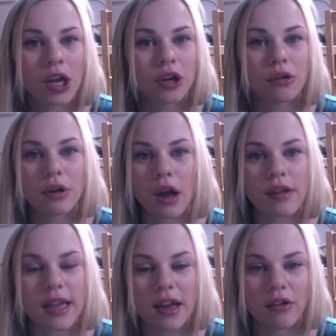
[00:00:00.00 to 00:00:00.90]
You
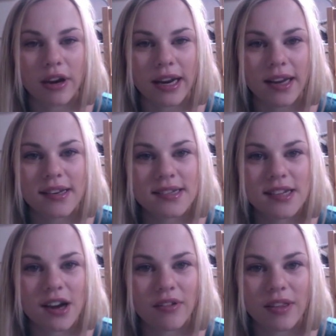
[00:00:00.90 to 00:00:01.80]
know the
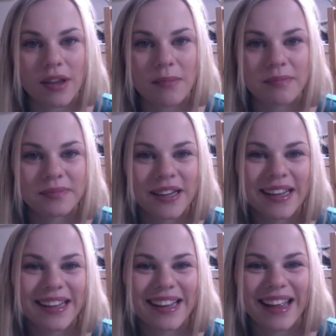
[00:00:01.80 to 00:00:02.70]
ingredients that are in them.
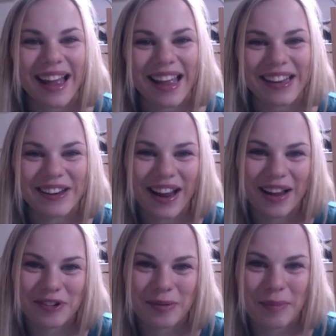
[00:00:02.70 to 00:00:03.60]
You don't
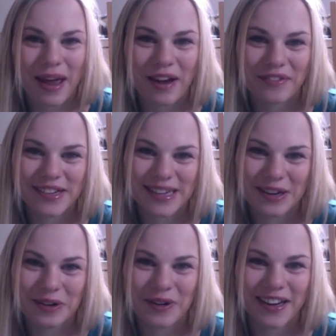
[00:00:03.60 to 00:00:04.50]
have to remember every
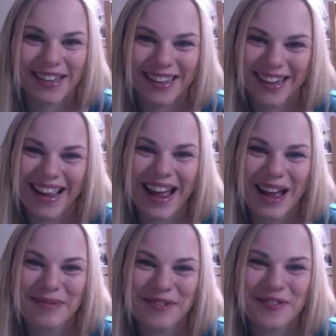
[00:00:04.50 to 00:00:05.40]
single one.
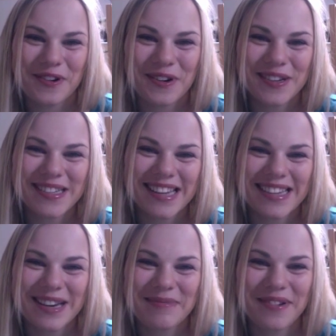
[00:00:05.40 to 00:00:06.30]
Of course, that's
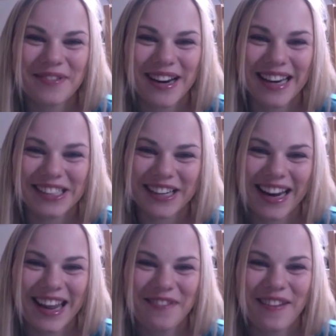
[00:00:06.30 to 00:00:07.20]
going to be really
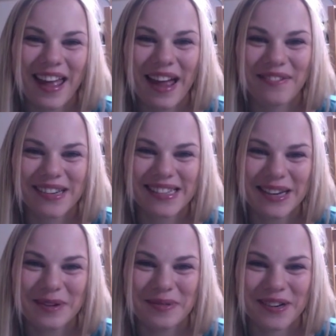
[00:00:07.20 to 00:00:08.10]
tricky for every
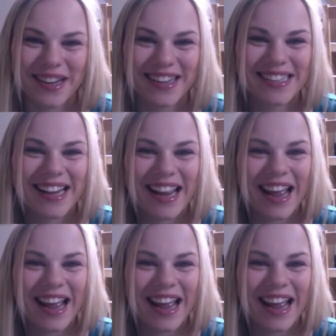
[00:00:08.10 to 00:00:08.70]
single product.